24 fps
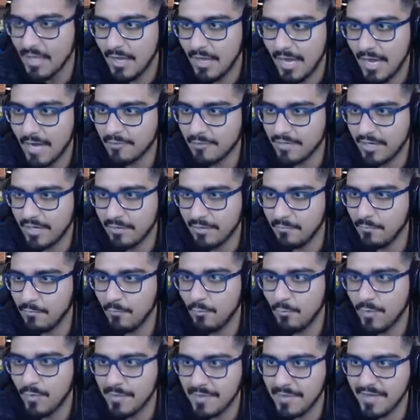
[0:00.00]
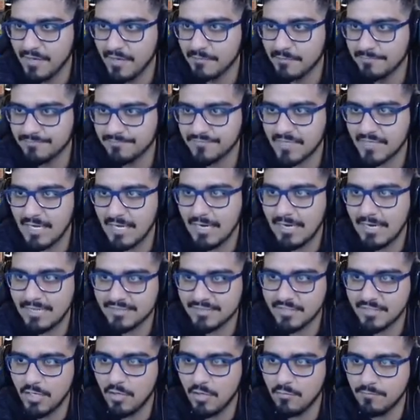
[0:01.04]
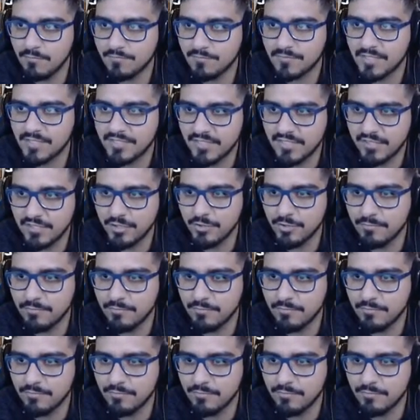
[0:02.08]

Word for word: I don't care. We beat him. Let's go. Continue.